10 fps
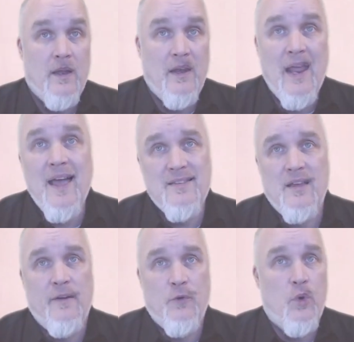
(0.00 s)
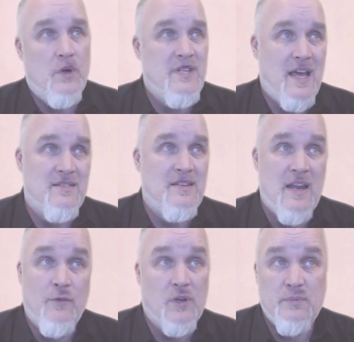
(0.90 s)
NASA, of course, has
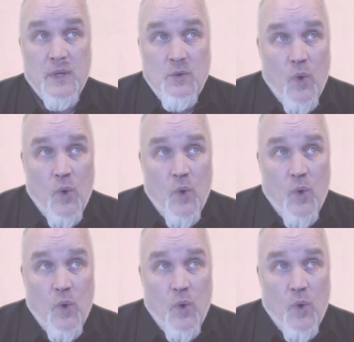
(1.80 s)
never explained